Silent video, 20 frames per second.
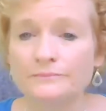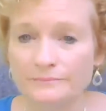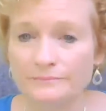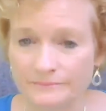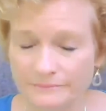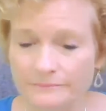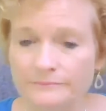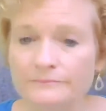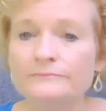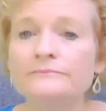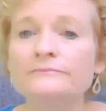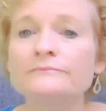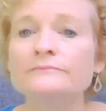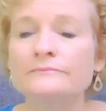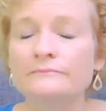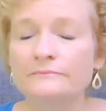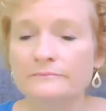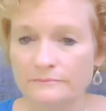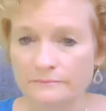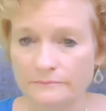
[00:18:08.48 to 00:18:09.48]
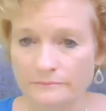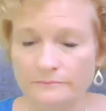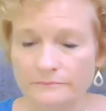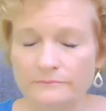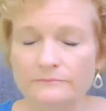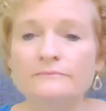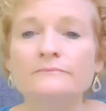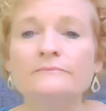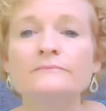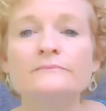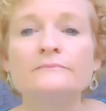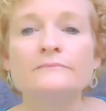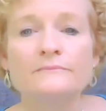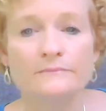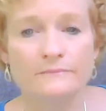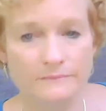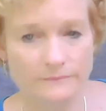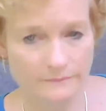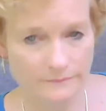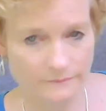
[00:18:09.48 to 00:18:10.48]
The leader, primary responsibility